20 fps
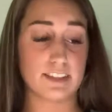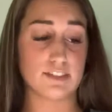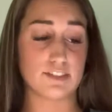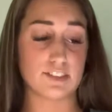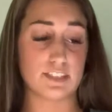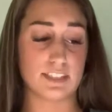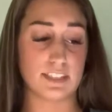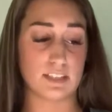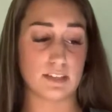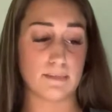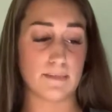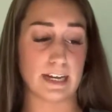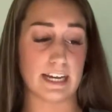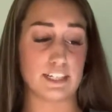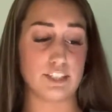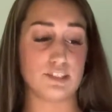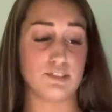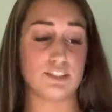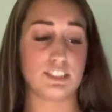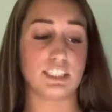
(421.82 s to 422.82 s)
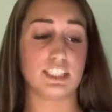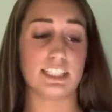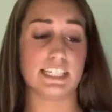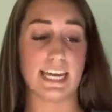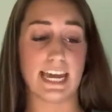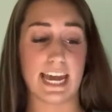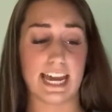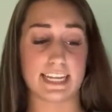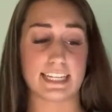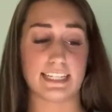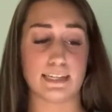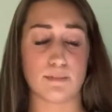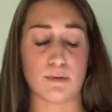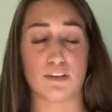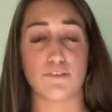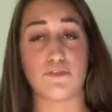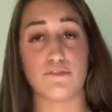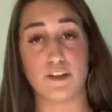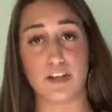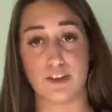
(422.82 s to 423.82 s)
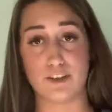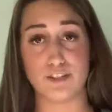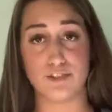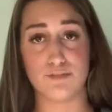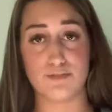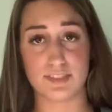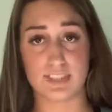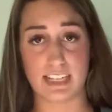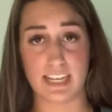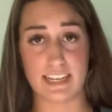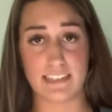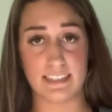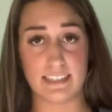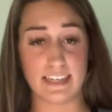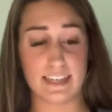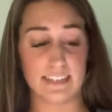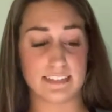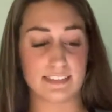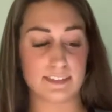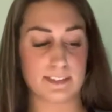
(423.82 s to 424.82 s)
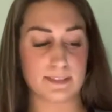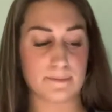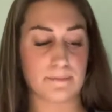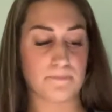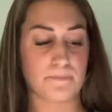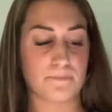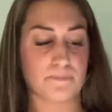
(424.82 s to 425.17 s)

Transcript: their syllabi due to the academic fair use guidelines.